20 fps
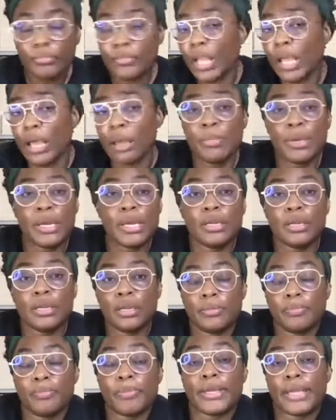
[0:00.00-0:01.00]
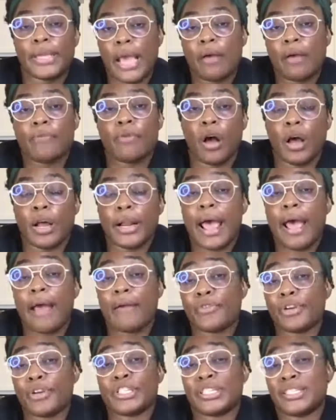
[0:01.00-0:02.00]
I mean, but yeah, on
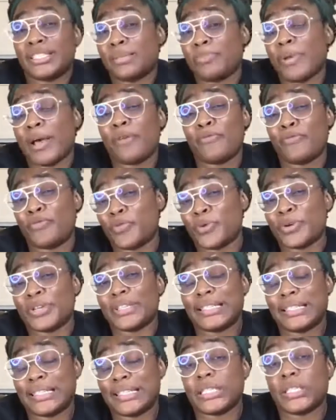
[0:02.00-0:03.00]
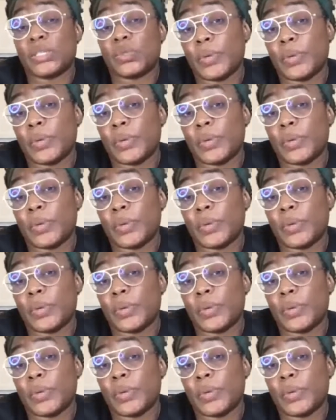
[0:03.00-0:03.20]
average, it's about four to six